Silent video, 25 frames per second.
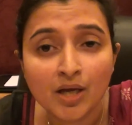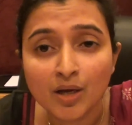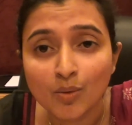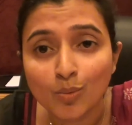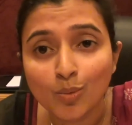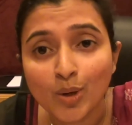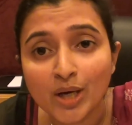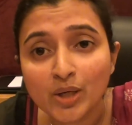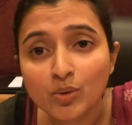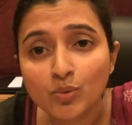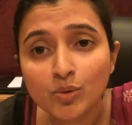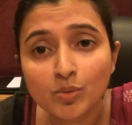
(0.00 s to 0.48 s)

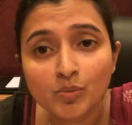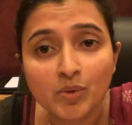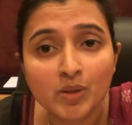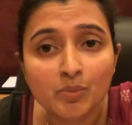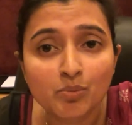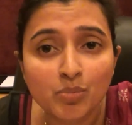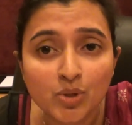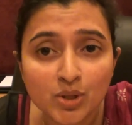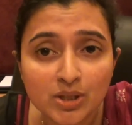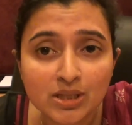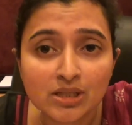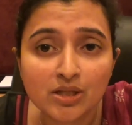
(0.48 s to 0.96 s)
why don't we
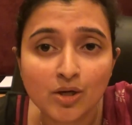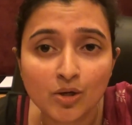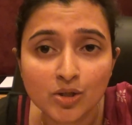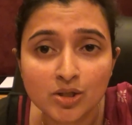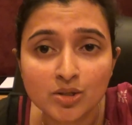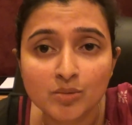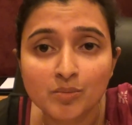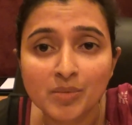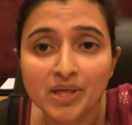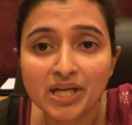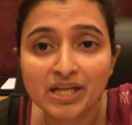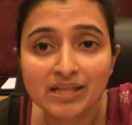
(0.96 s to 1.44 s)
put an
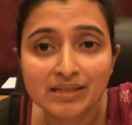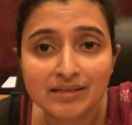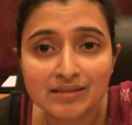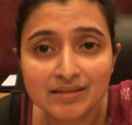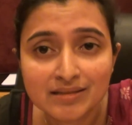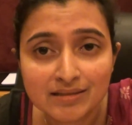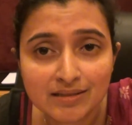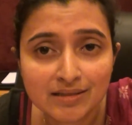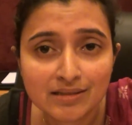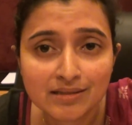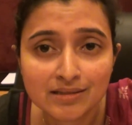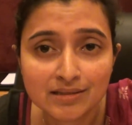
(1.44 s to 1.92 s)
automated
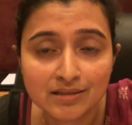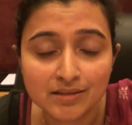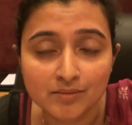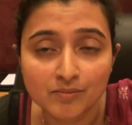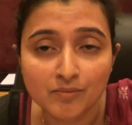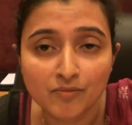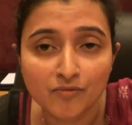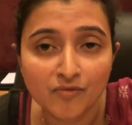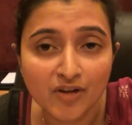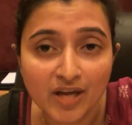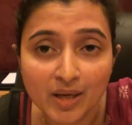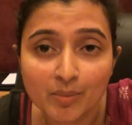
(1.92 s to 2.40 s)

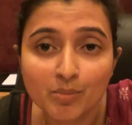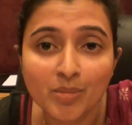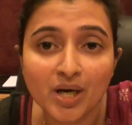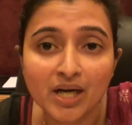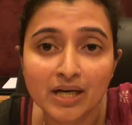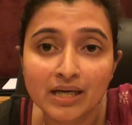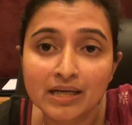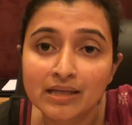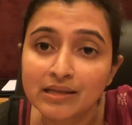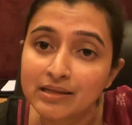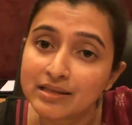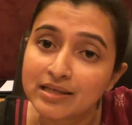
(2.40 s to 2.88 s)
system
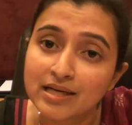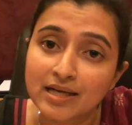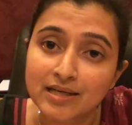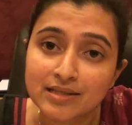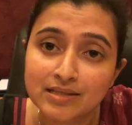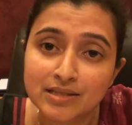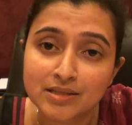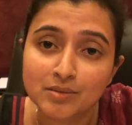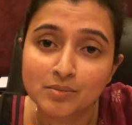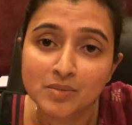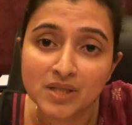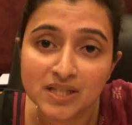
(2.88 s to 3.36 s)
whereby the
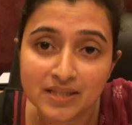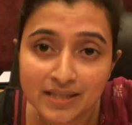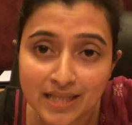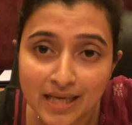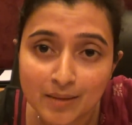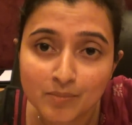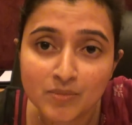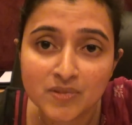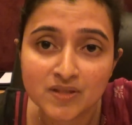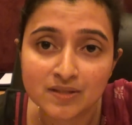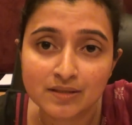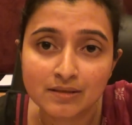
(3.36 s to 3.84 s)
customer
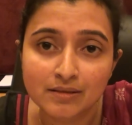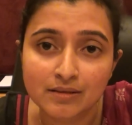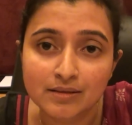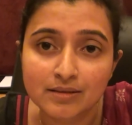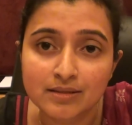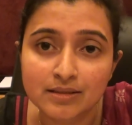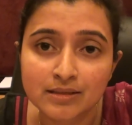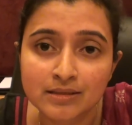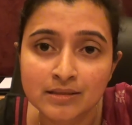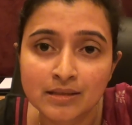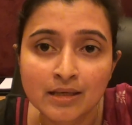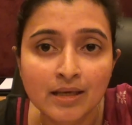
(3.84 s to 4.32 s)

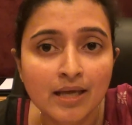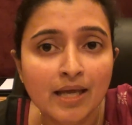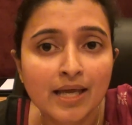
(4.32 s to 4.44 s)
themselves